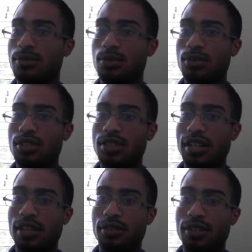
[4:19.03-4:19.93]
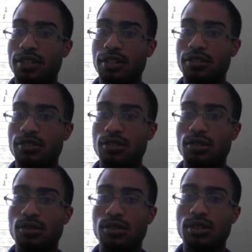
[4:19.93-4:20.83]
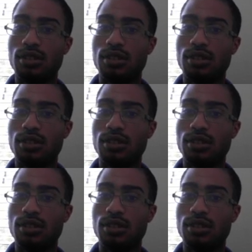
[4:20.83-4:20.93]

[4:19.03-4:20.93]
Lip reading: switch this out here to